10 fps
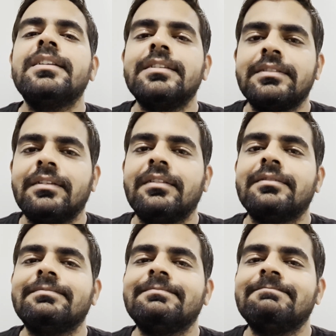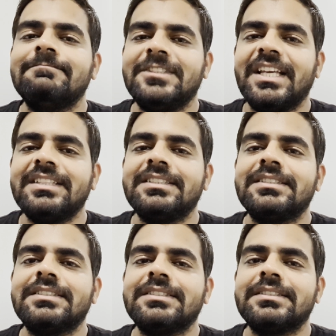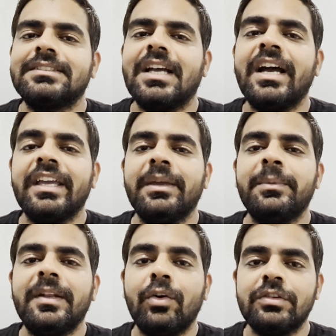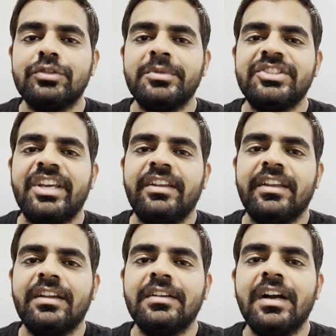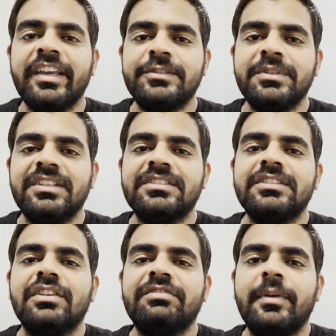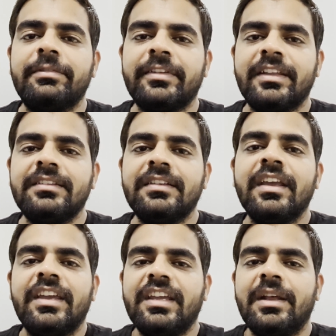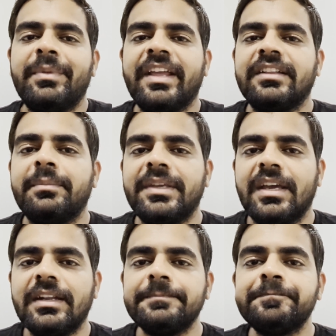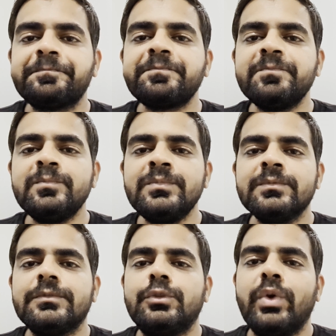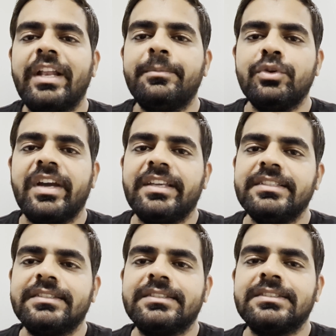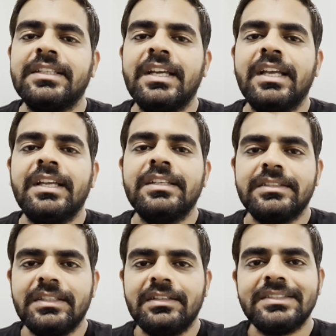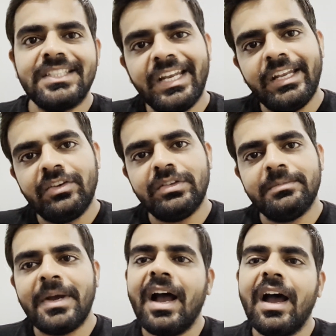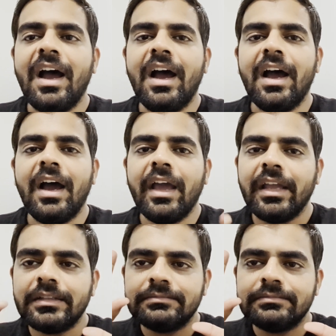So yes, I will also be sharing experiences of my friends in applying the PR to help you guys. So stay tuned. Bye.